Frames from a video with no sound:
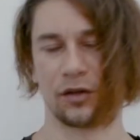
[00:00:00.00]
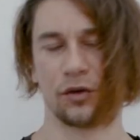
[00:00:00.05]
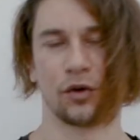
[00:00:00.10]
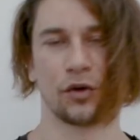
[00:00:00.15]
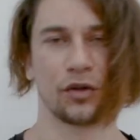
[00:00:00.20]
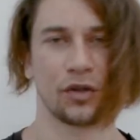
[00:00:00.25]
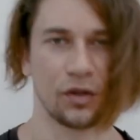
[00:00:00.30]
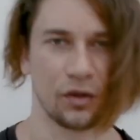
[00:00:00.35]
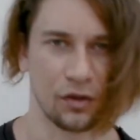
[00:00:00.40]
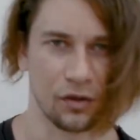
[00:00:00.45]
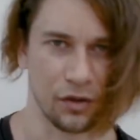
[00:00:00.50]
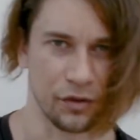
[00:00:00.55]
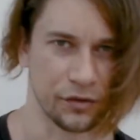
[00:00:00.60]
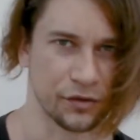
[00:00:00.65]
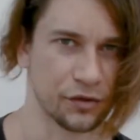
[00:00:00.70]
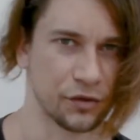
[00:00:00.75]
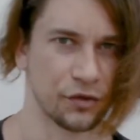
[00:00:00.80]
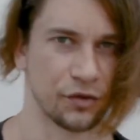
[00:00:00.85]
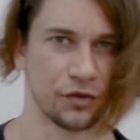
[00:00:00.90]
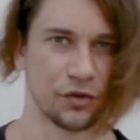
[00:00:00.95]
doctor clothes,
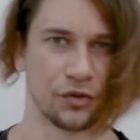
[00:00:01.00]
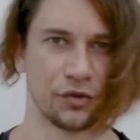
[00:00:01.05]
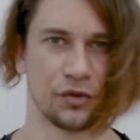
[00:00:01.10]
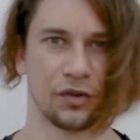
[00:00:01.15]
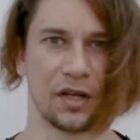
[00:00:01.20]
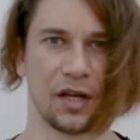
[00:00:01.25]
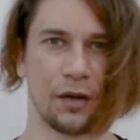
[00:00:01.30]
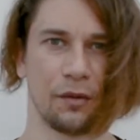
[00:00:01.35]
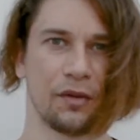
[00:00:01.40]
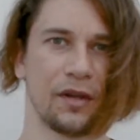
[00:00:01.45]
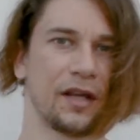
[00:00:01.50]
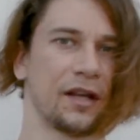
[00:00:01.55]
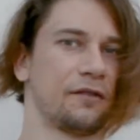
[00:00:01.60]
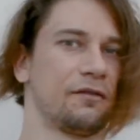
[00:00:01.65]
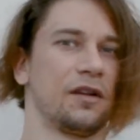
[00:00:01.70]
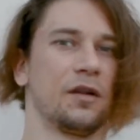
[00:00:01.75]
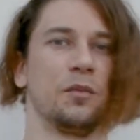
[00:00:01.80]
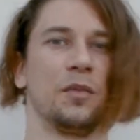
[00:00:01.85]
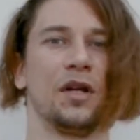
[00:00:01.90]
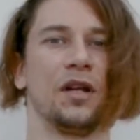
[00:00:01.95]
so you should have like
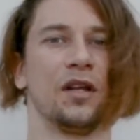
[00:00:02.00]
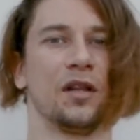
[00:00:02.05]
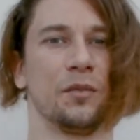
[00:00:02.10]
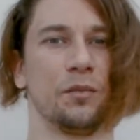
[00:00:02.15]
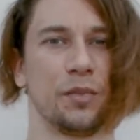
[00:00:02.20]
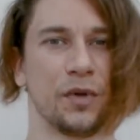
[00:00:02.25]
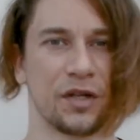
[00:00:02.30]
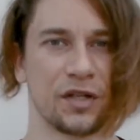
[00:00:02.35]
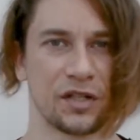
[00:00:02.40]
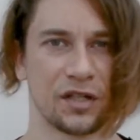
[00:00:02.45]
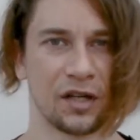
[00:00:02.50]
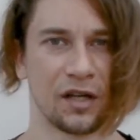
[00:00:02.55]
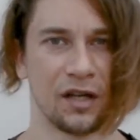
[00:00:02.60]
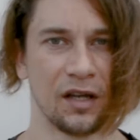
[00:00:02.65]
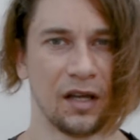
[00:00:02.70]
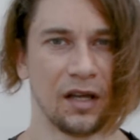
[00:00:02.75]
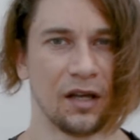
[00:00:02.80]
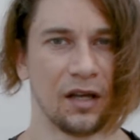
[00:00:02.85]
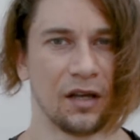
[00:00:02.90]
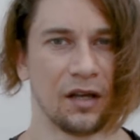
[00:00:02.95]
1 million picture
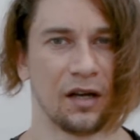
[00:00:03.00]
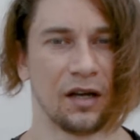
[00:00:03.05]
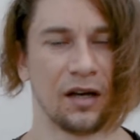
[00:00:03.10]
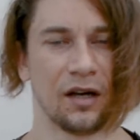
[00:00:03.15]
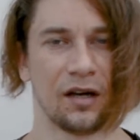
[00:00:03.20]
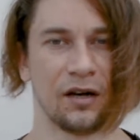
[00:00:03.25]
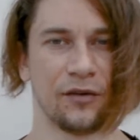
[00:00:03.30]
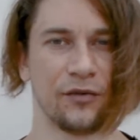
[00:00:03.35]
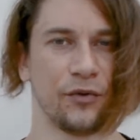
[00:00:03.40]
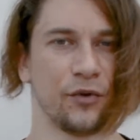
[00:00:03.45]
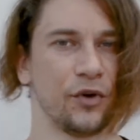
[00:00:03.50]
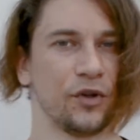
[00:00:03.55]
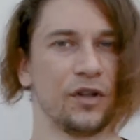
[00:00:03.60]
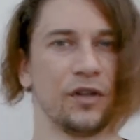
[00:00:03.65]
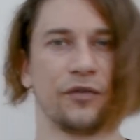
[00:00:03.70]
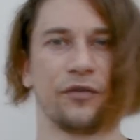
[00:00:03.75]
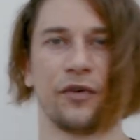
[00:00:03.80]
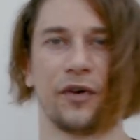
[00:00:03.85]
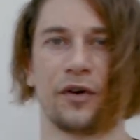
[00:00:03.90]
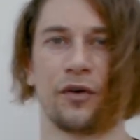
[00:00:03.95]
for a
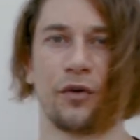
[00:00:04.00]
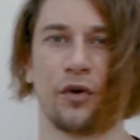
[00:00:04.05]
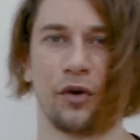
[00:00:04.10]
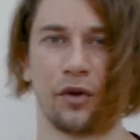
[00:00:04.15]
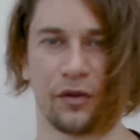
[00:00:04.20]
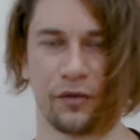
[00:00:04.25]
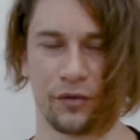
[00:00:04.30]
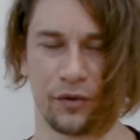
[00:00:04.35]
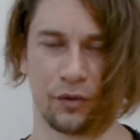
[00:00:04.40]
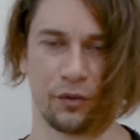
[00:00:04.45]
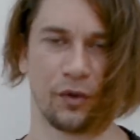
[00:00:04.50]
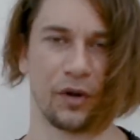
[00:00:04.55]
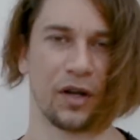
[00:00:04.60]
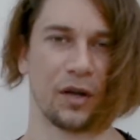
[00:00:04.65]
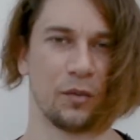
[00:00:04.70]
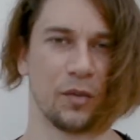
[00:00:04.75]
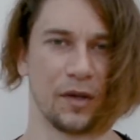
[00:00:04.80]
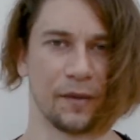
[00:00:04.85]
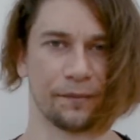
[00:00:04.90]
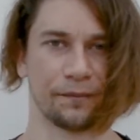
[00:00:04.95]
different role if you want
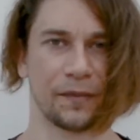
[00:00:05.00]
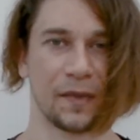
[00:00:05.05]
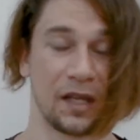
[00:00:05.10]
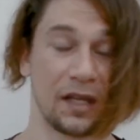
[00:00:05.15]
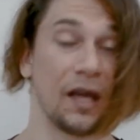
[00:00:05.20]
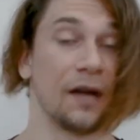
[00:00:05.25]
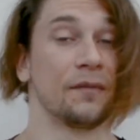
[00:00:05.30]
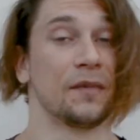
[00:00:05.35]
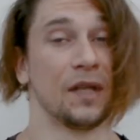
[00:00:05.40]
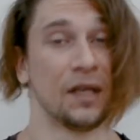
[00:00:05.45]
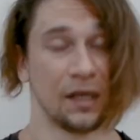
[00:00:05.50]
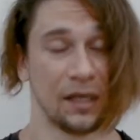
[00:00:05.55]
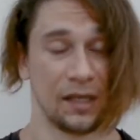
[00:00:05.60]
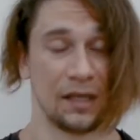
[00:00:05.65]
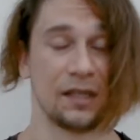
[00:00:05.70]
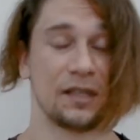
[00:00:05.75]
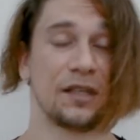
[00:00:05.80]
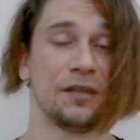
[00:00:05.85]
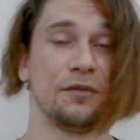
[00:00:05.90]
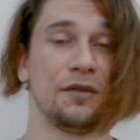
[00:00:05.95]
to be. Yeah, in
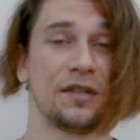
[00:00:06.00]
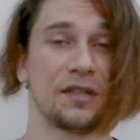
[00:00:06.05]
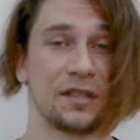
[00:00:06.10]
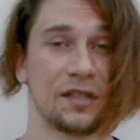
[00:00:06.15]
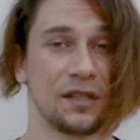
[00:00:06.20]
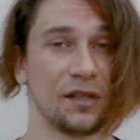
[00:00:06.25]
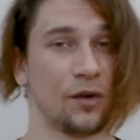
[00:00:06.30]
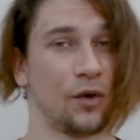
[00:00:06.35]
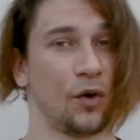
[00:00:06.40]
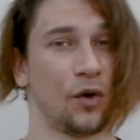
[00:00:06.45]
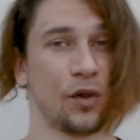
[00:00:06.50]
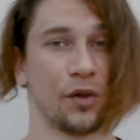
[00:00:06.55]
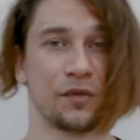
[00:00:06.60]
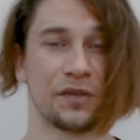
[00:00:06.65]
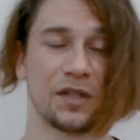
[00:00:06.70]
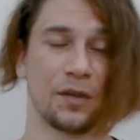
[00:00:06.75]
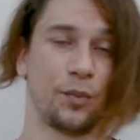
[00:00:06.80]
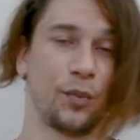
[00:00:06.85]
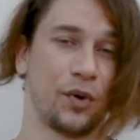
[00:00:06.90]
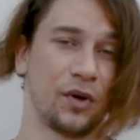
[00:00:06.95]
a TVC, all of
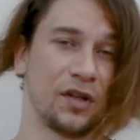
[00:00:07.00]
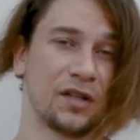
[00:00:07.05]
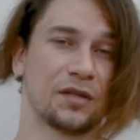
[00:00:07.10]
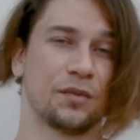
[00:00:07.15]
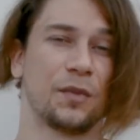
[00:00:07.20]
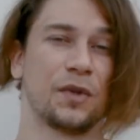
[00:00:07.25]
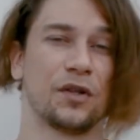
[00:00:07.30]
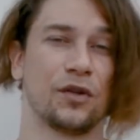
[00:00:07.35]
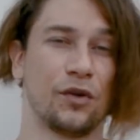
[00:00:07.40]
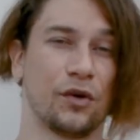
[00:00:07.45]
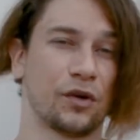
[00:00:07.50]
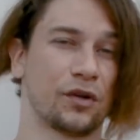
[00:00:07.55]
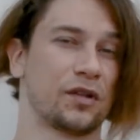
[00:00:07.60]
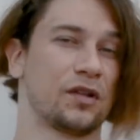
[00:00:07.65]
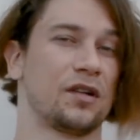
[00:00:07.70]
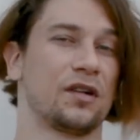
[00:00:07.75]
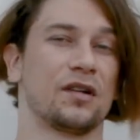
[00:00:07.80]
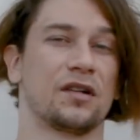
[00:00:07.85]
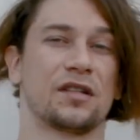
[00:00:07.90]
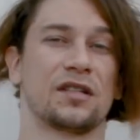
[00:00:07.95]
the policemen,
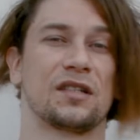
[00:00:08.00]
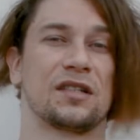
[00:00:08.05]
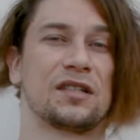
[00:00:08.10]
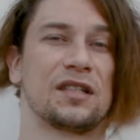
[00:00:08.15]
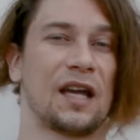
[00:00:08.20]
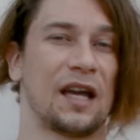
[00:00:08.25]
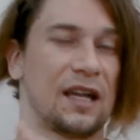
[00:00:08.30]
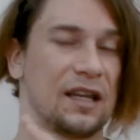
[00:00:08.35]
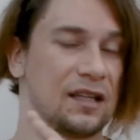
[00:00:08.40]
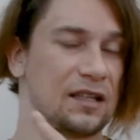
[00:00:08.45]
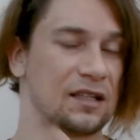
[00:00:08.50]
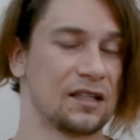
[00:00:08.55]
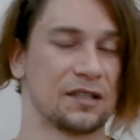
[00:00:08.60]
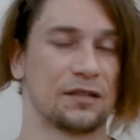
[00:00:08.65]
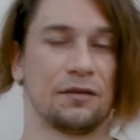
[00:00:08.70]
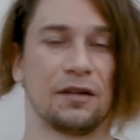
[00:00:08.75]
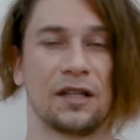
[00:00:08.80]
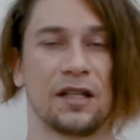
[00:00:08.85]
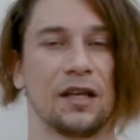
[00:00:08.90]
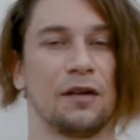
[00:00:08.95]
doctors, scientists,
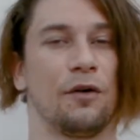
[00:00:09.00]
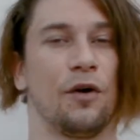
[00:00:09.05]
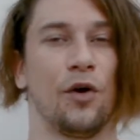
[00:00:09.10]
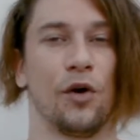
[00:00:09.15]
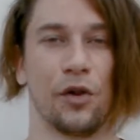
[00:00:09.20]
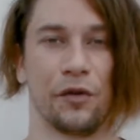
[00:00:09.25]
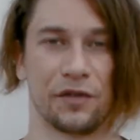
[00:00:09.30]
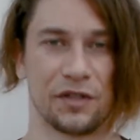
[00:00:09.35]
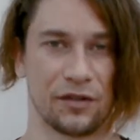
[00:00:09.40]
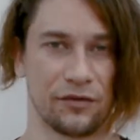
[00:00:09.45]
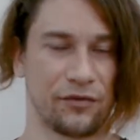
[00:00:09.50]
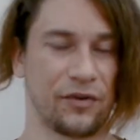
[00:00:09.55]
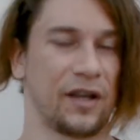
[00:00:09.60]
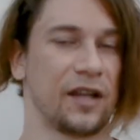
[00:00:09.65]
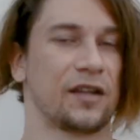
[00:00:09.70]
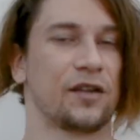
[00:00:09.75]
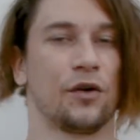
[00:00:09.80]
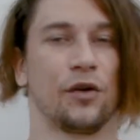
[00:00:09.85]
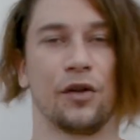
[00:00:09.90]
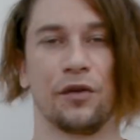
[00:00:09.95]
whatever, all of the
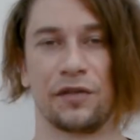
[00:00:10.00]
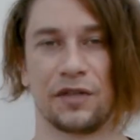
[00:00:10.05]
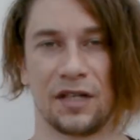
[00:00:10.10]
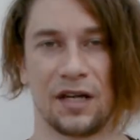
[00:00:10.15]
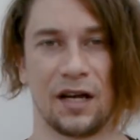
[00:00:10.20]
fake, all of the